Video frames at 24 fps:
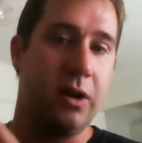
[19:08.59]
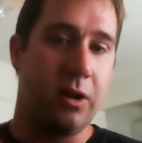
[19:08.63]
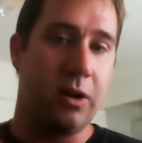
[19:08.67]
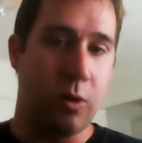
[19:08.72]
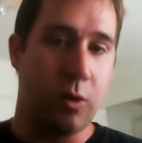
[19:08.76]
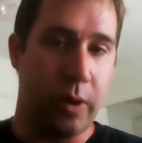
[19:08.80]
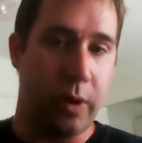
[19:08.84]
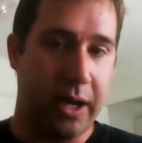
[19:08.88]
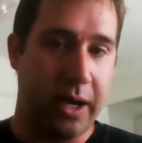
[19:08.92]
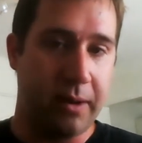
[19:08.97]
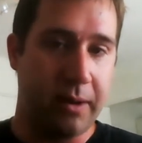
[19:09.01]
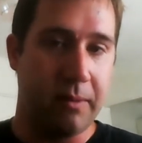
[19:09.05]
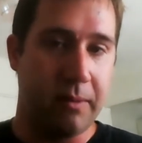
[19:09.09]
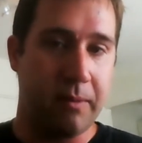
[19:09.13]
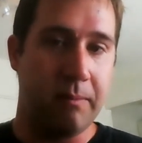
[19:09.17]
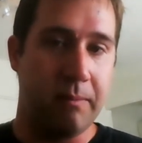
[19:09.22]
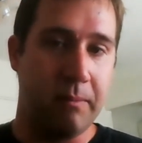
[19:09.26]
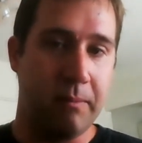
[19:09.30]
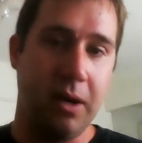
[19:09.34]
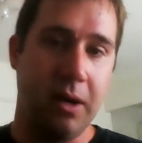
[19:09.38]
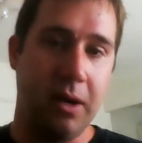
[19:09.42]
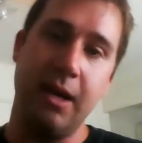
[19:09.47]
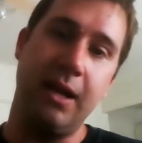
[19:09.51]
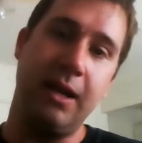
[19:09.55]
quick
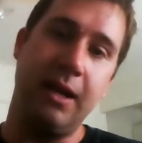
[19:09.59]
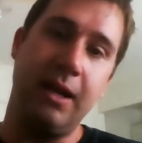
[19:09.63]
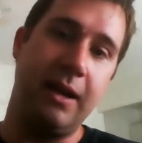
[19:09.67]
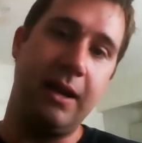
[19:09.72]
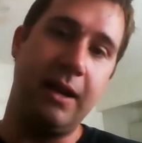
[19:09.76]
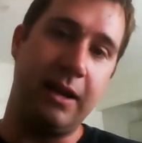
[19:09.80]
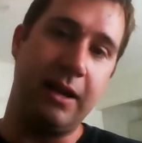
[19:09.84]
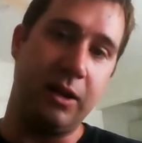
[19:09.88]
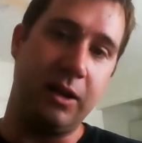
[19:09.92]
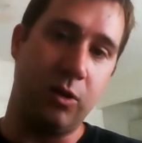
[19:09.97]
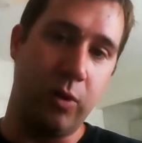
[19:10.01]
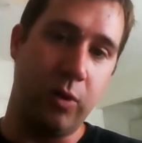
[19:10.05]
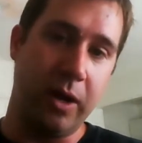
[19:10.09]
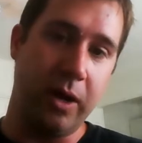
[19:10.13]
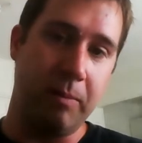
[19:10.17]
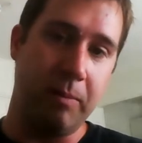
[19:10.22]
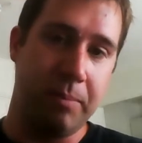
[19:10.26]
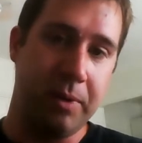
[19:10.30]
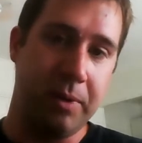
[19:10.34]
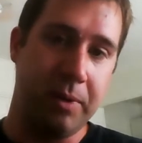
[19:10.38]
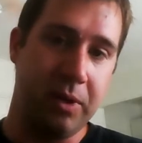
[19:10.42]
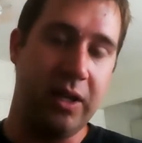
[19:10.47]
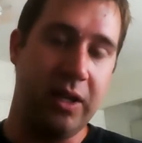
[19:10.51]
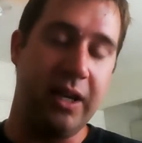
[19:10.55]
money and
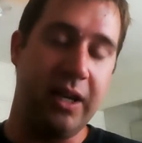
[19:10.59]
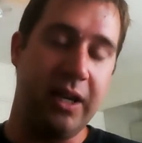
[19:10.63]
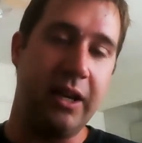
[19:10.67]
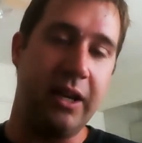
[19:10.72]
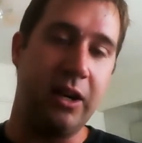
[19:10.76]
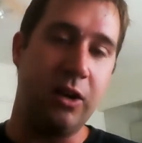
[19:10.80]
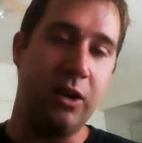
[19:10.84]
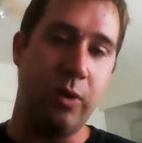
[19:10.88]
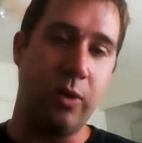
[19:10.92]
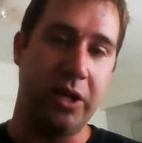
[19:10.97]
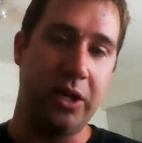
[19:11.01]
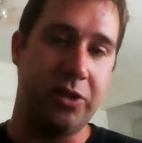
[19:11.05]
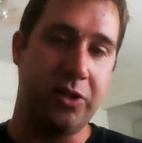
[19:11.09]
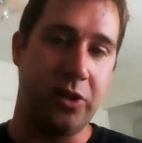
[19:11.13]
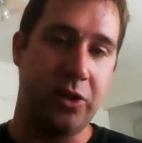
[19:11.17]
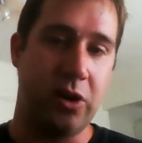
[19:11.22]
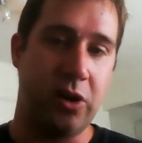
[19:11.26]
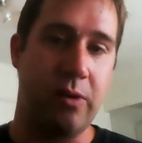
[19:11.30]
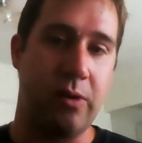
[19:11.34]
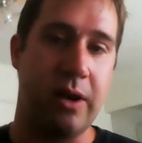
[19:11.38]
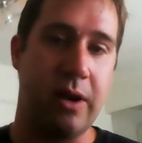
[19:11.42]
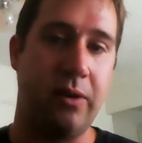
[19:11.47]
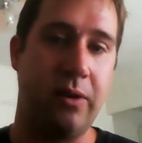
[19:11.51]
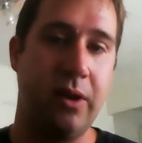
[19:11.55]
quick building and quick
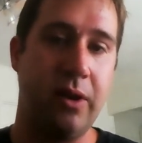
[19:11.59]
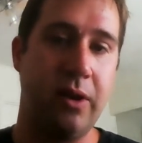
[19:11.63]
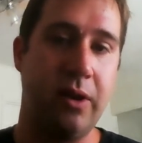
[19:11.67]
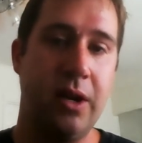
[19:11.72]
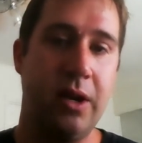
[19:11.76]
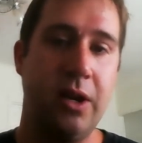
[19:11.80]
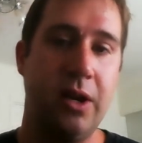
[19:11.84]
turnaround.